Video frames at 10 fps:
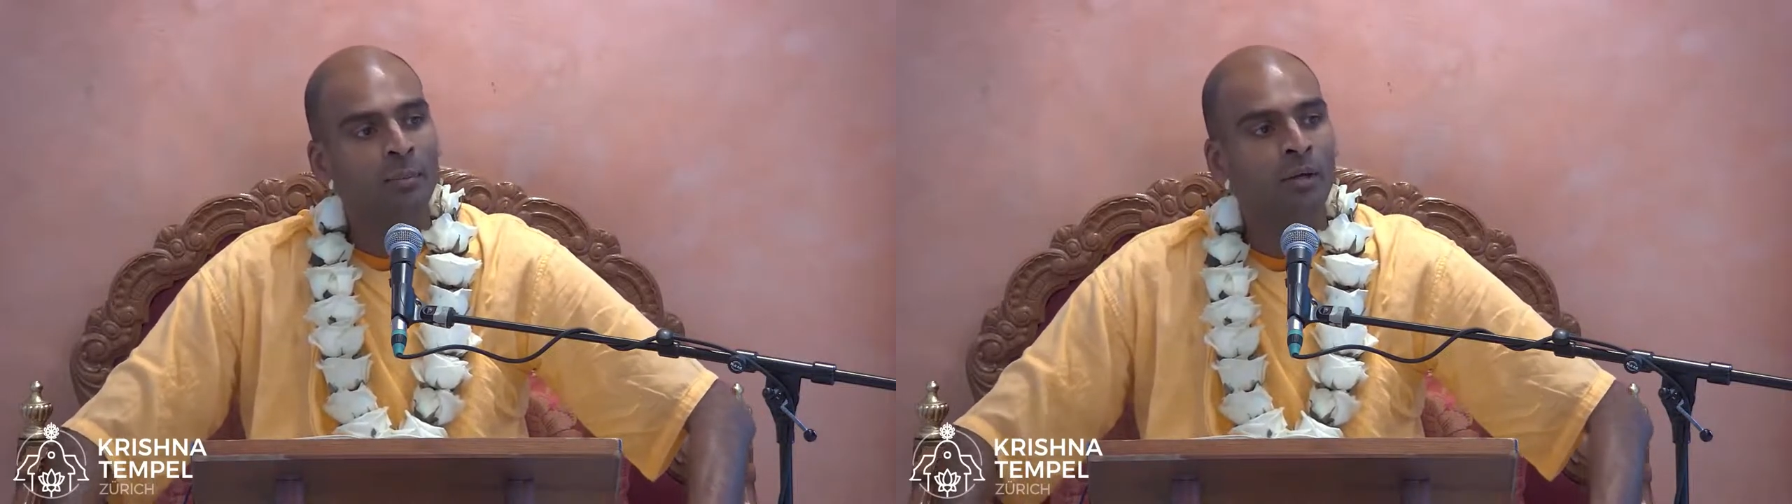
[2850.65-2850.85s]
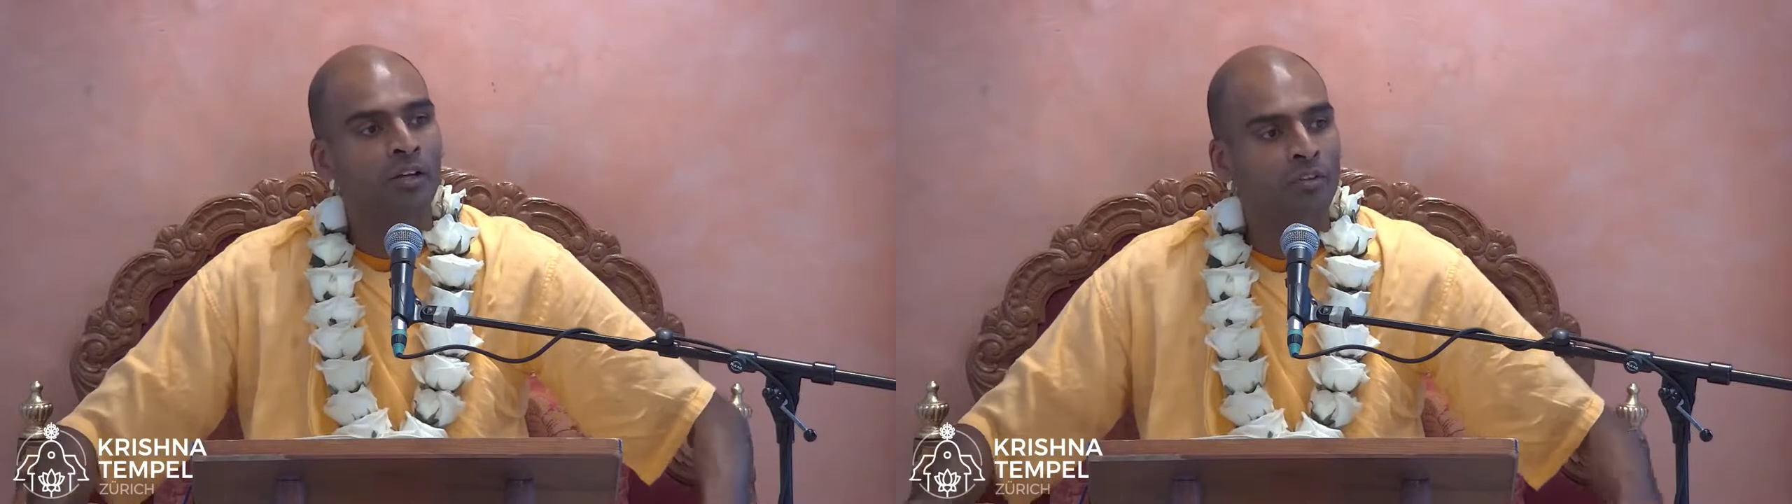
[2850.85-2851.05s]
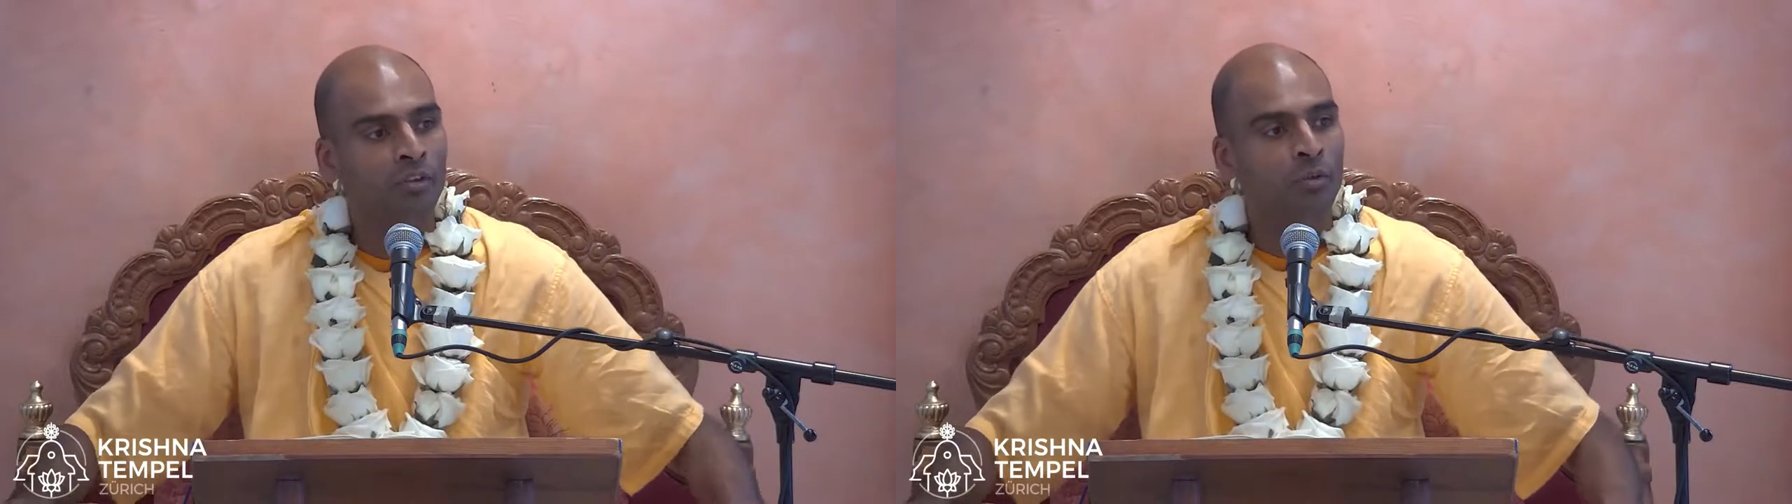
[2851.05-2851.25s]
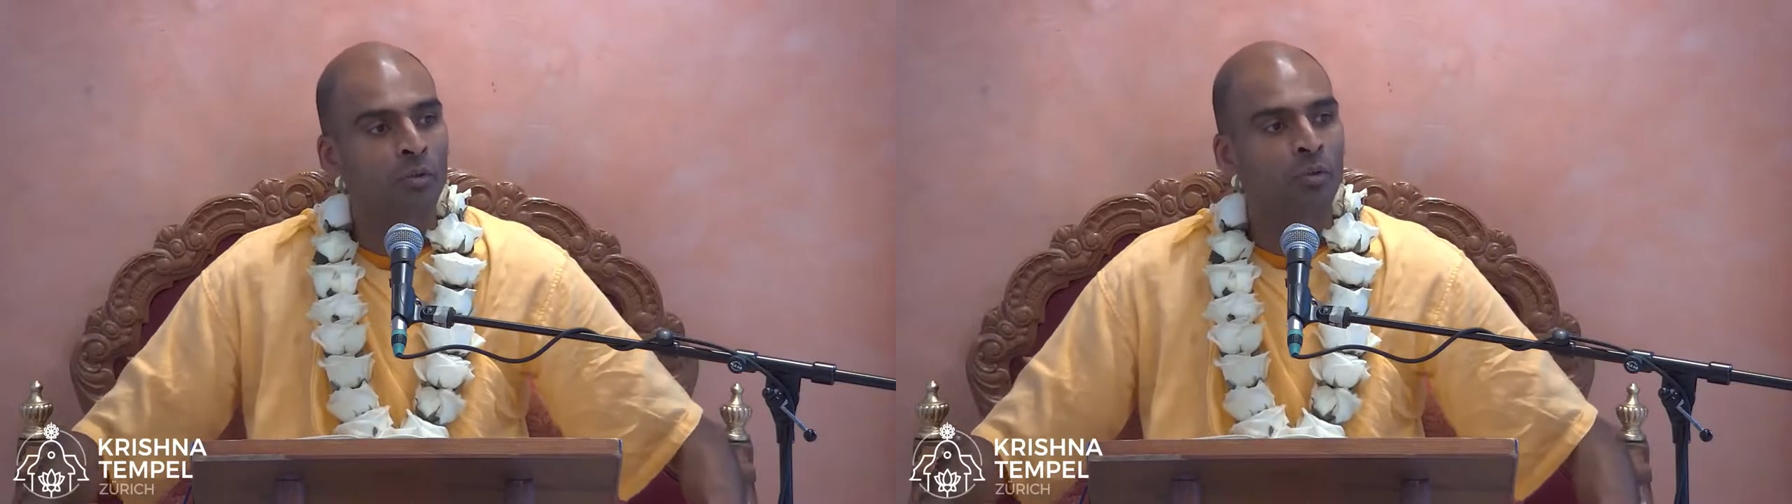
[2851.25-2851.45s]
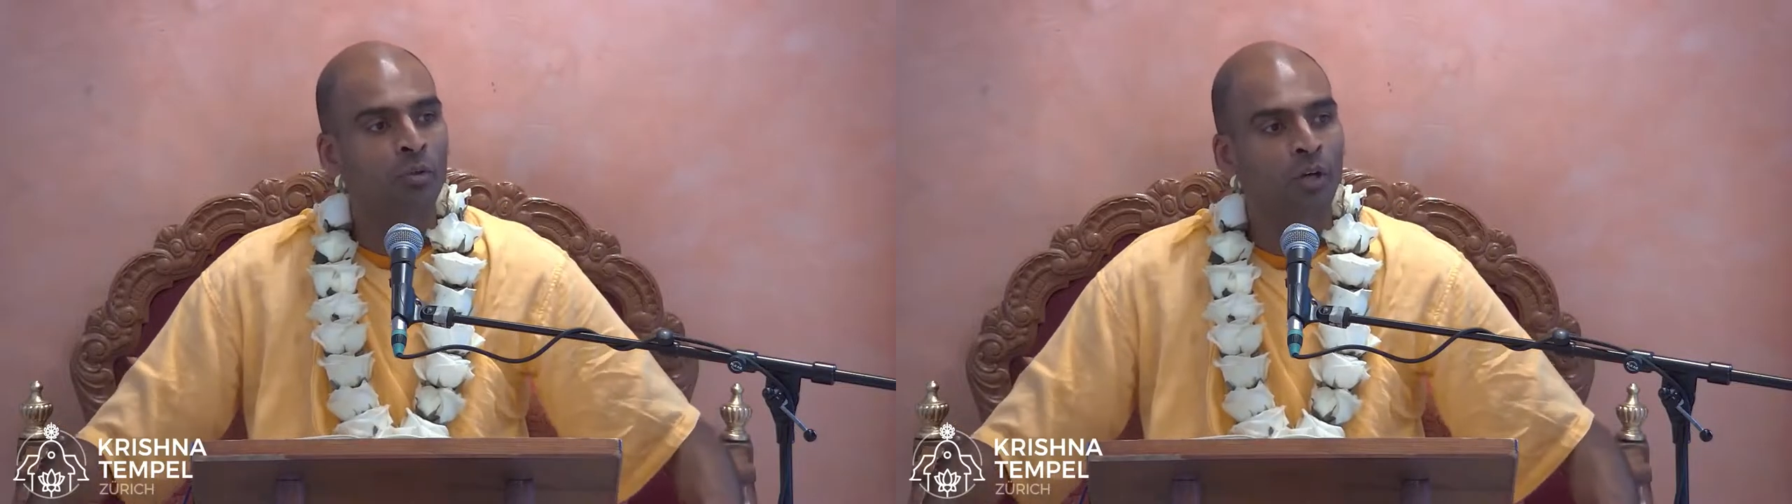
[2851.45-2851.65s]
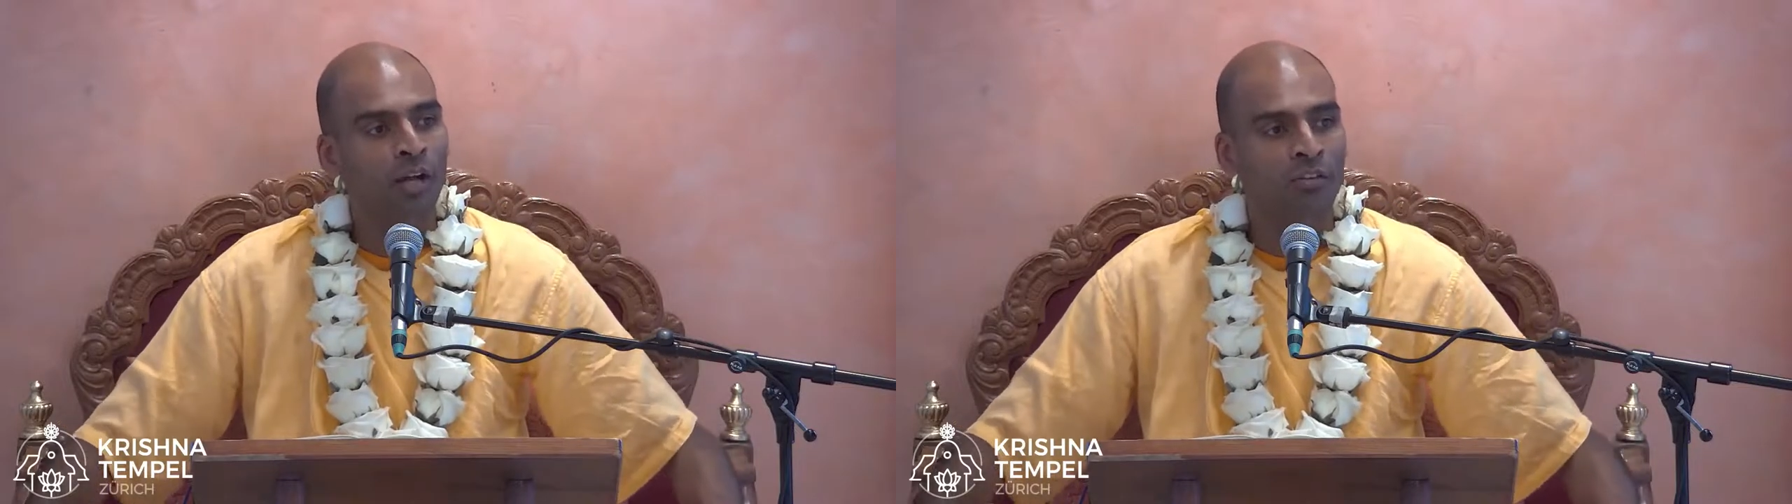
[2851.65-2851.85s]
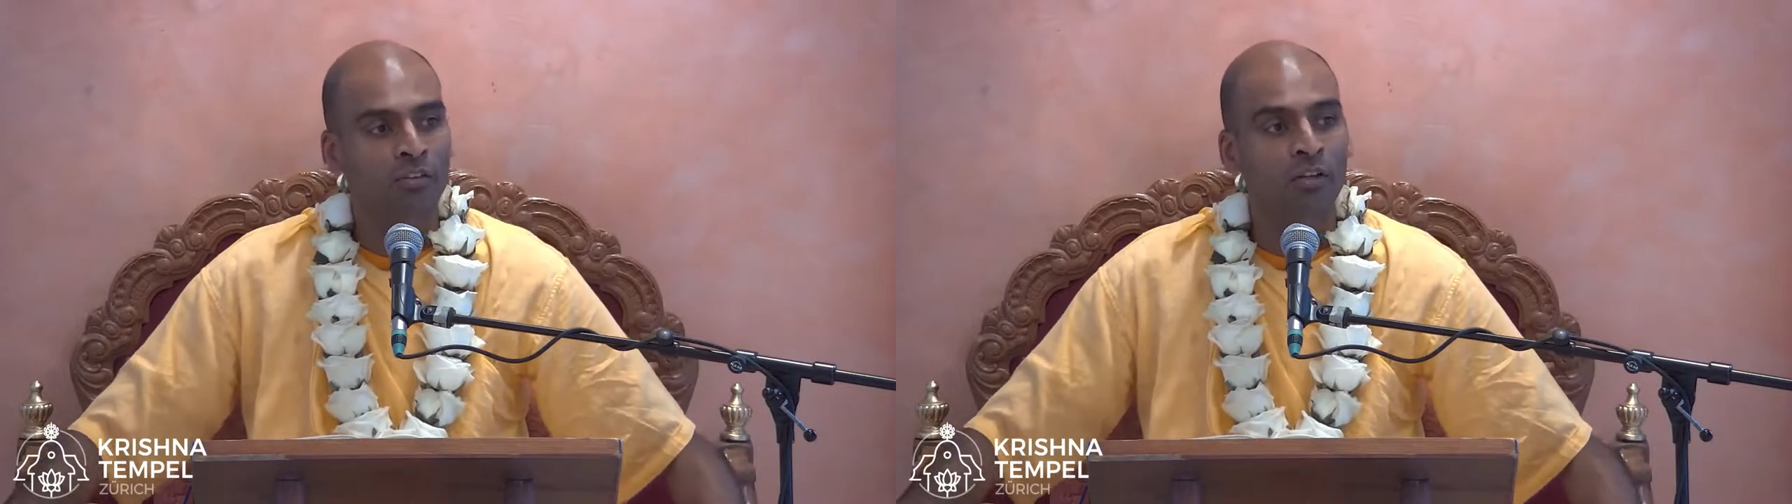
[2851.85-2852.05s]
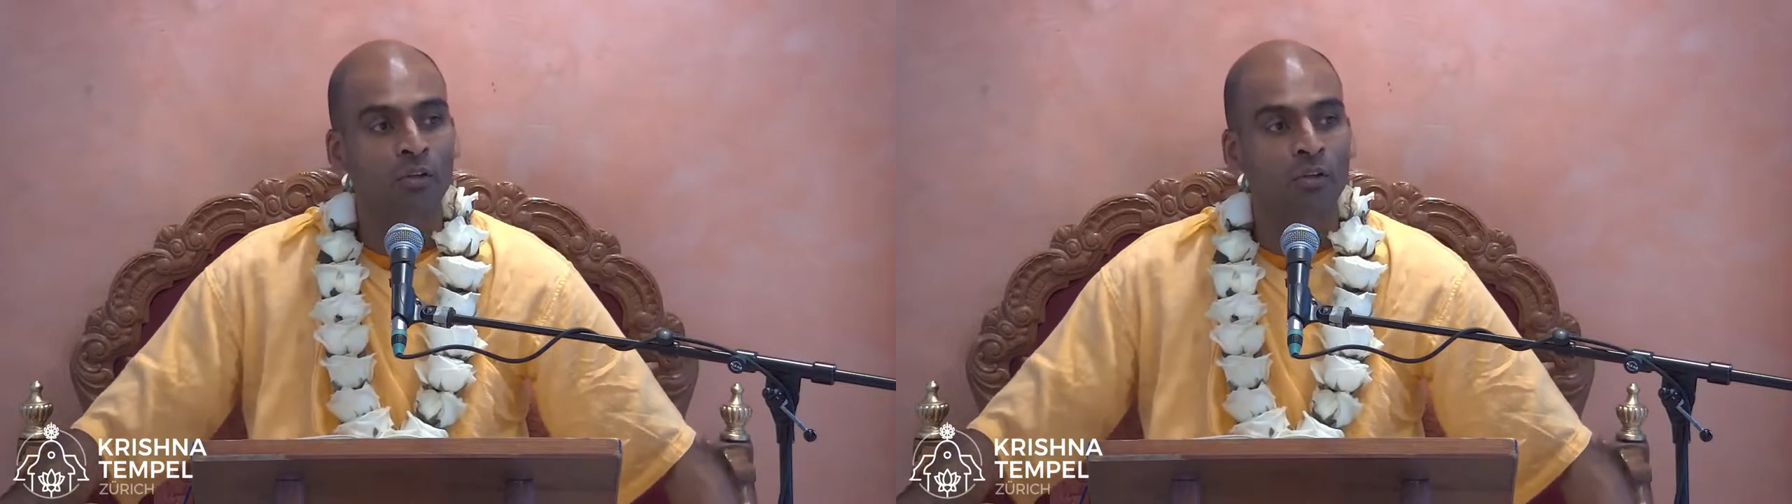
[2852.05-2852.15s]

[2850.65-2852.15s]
the person who has the